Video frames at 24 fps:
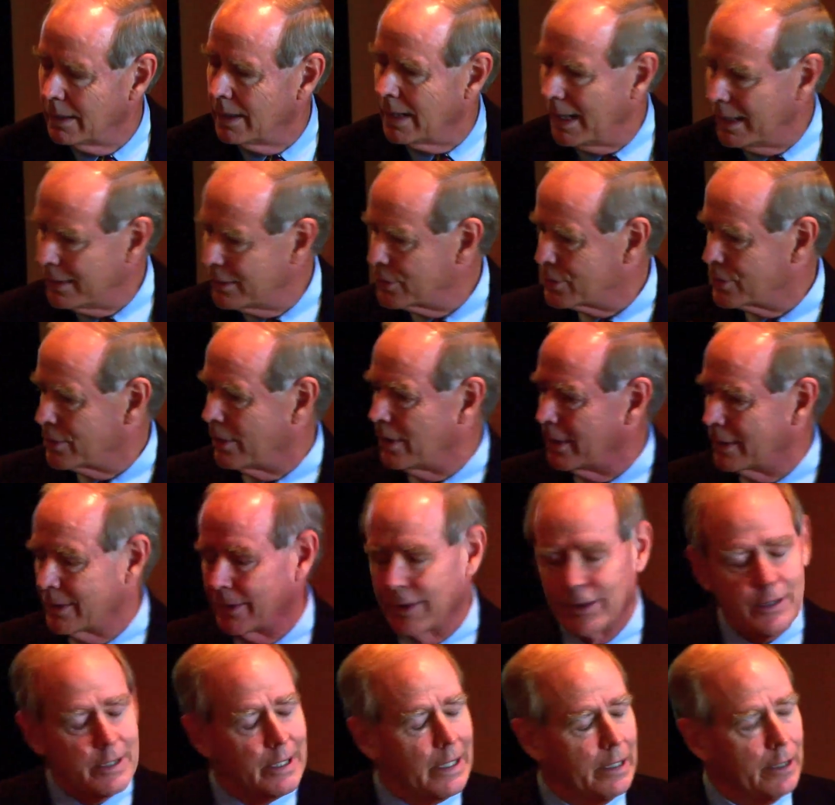I just talked to
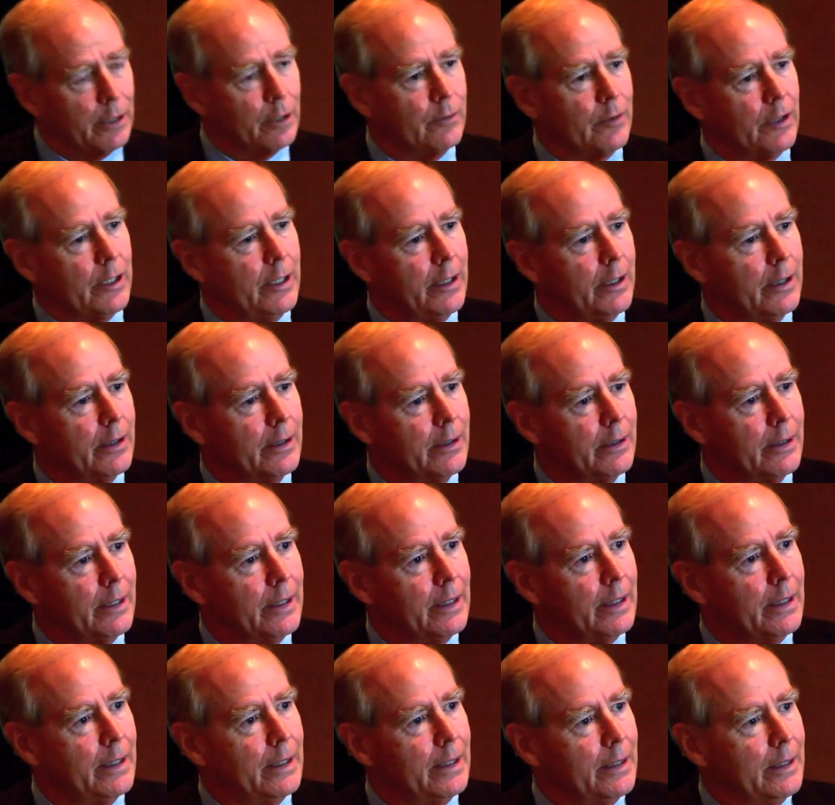this guy over here,
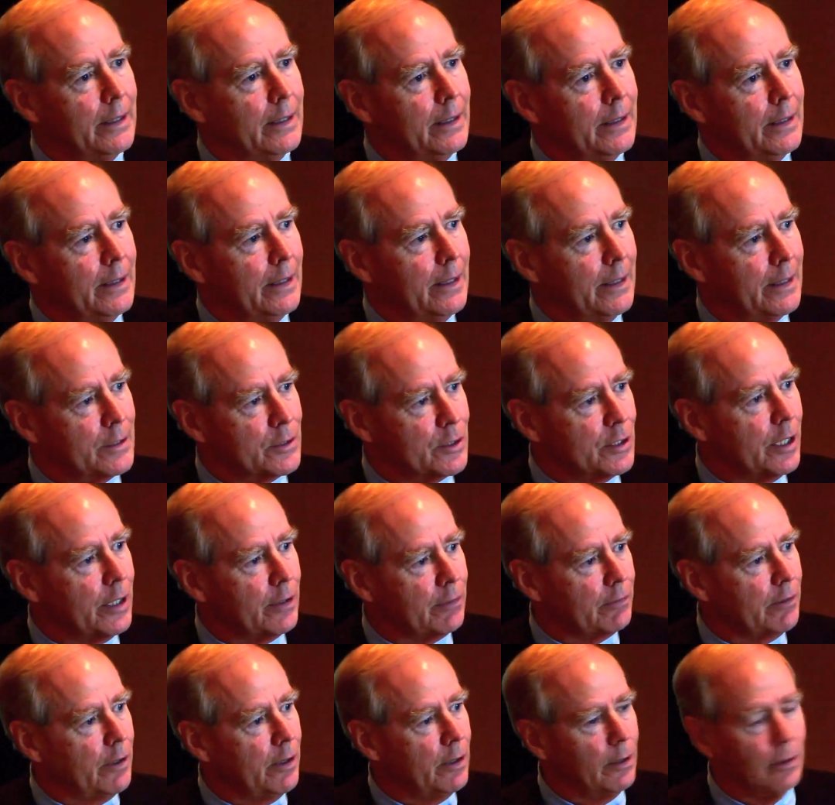and it's death
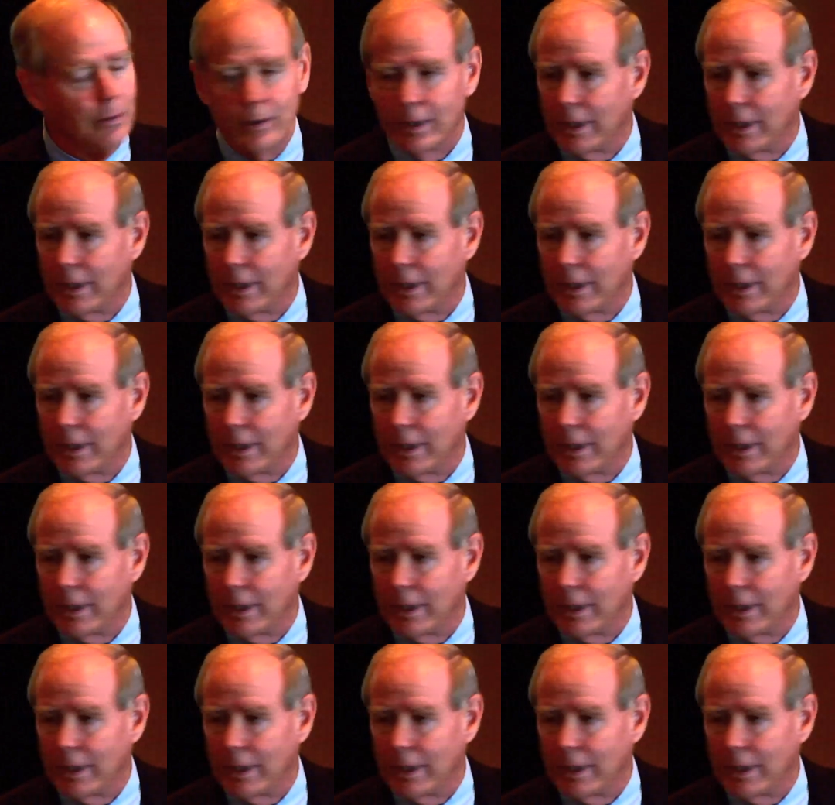row,